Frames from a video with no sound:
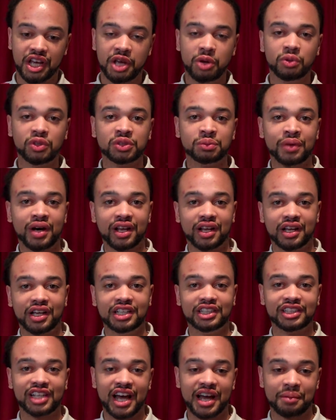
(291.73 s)

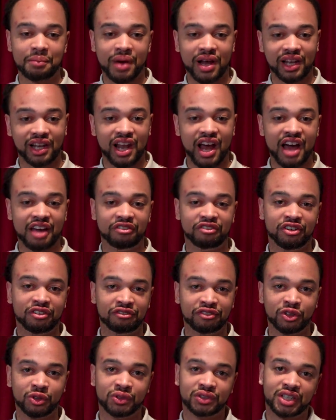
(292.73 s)
He's like my life
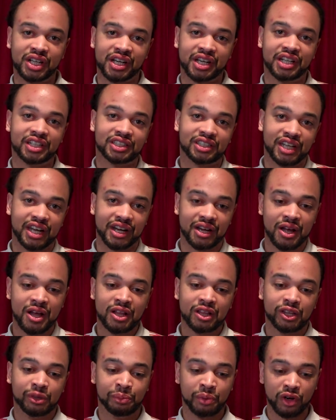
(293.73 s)
influence, I guess, like
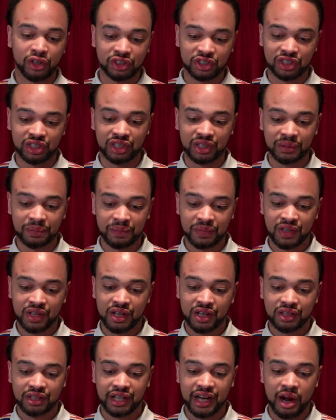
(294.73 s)
the person
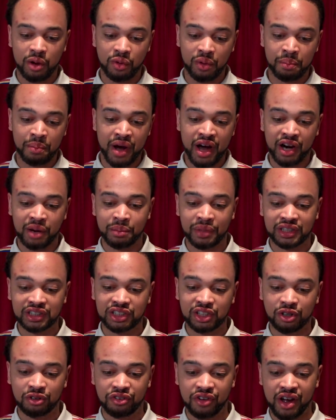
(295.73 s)
that I would model
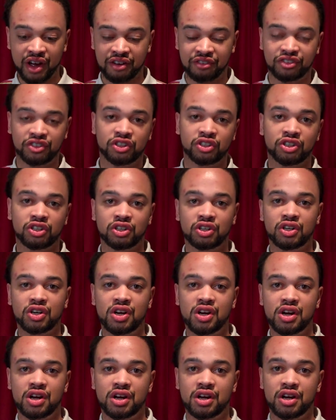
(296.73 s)
myself after
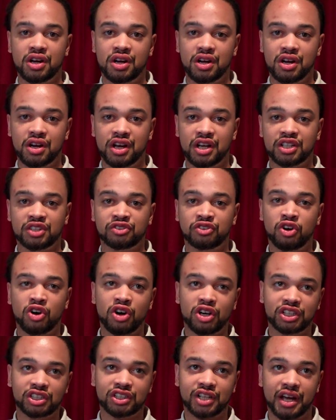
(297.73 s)
as
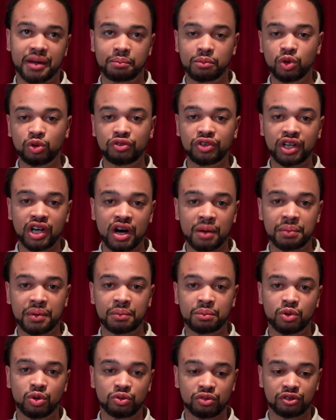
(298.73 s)
far as like moving up
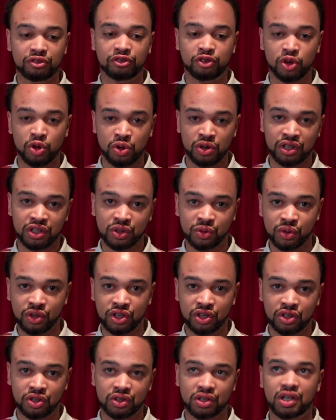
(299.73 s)
and moving forward in the
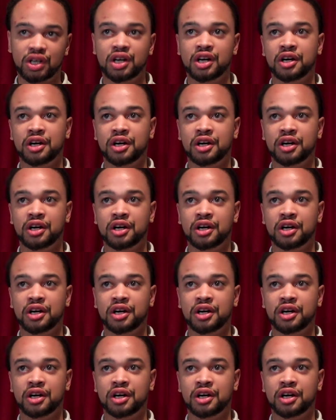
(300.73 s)
world.